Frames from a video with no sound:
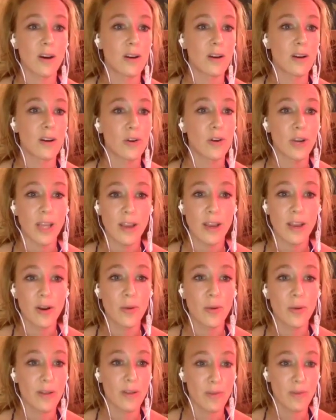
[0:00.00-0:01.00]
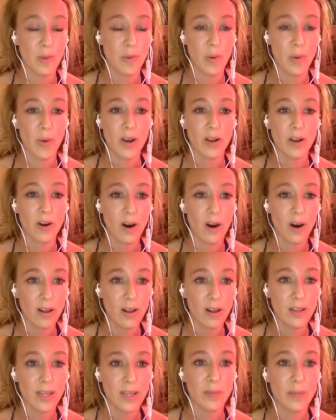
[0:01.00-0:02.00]
God, creator, whatever we want to
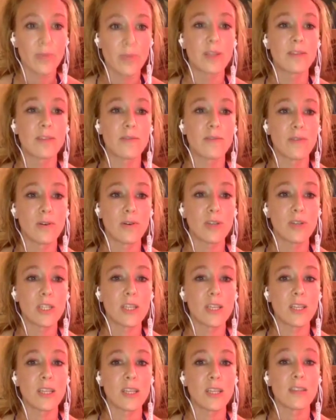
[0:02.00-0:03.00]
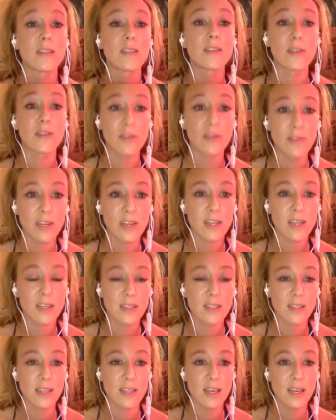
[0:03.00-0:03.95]
call it, but devotion in service.